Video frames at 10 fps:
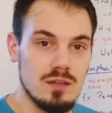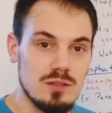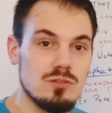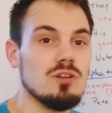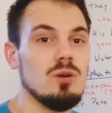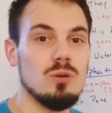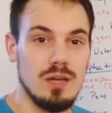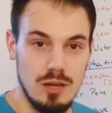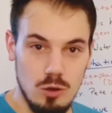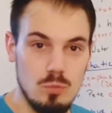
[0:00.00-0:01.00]
So
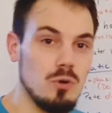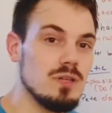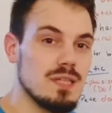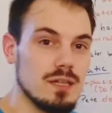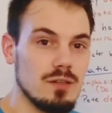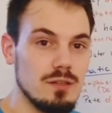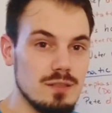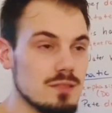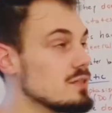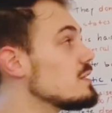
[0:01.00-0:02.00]
hello boys and
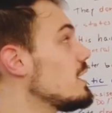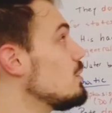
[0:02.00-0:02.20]
girls, today